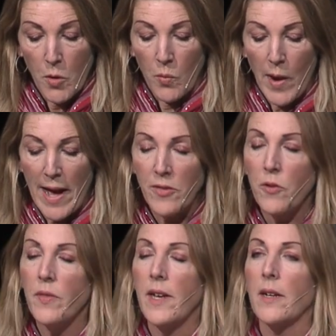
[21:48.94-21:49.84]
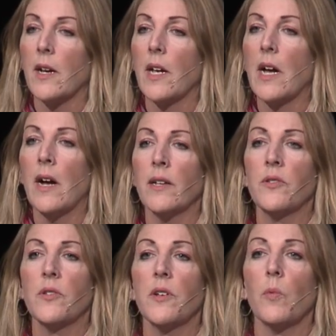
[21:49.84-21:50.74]
Rather than
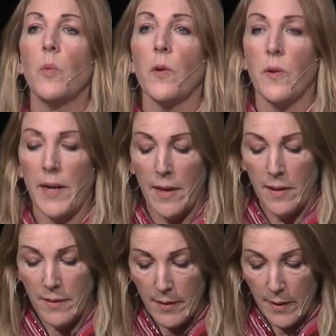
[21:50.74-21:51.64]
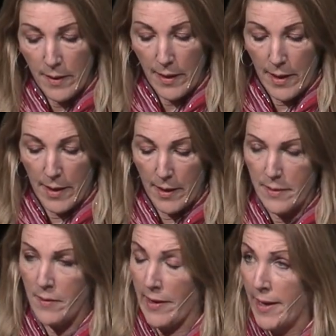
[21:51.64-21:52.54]
constant worry
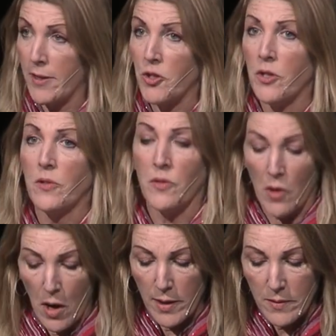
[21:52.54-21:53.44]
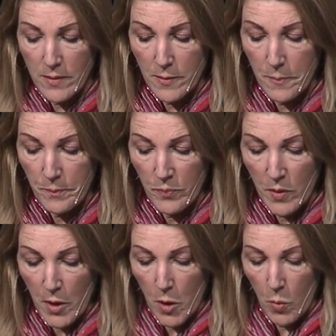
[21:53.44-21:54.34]
and anxious thoughts,
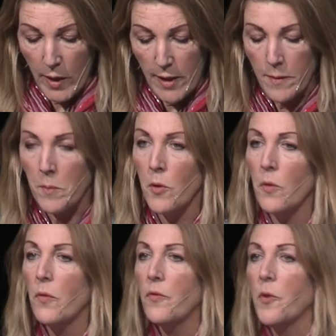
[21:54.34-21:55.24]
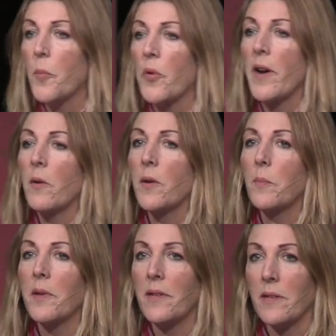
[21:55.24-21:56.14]
we can move to prayer
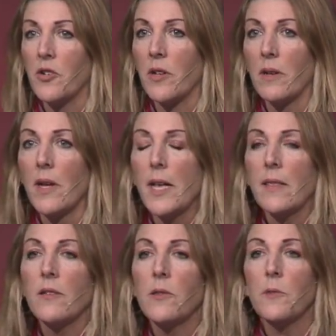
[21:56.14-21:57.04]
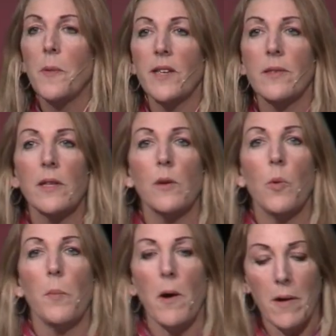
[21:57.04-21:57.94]
and petition. This is basically
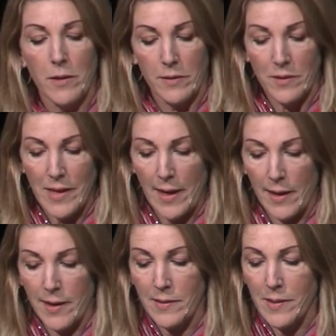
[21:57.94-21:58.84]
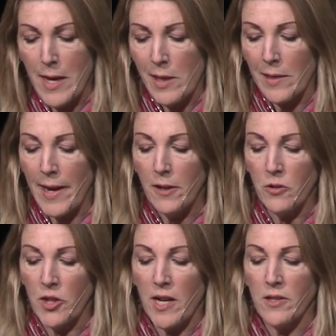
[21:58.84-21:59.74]
what Paul is saying. He's, let your
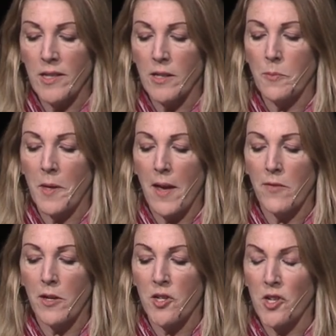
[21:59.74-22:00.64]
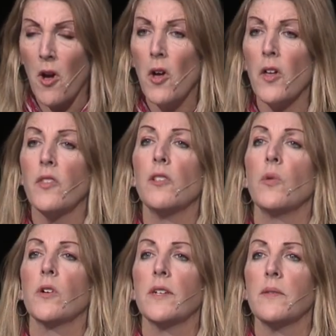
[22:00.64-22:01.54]
gentleness be evident to all, the
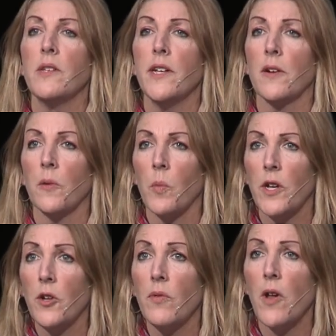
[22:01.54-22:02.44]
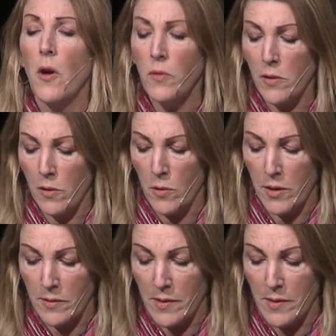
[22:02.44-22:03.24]
Lord is near. When you know the Lord is